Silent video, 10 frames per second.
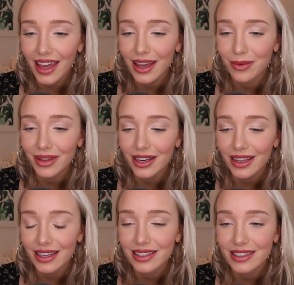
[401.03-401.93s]
I'm gonna, I
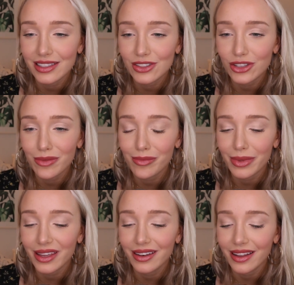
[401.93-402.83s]
guess,
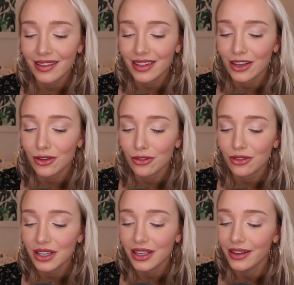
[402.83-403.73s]
jump in and then I'll
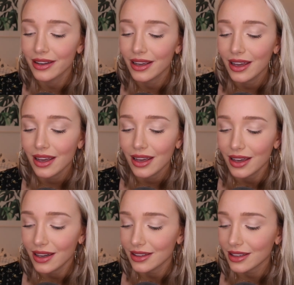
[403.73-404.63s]
read
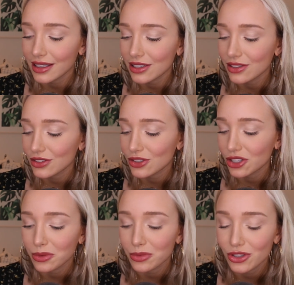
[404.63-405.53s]
the little
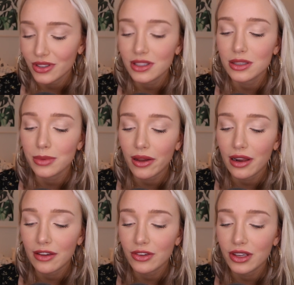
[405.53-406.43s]
descriptions
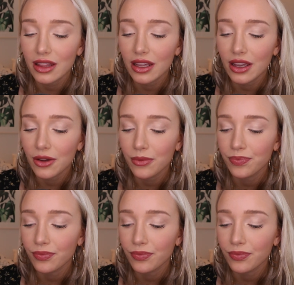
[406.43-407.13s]
about everything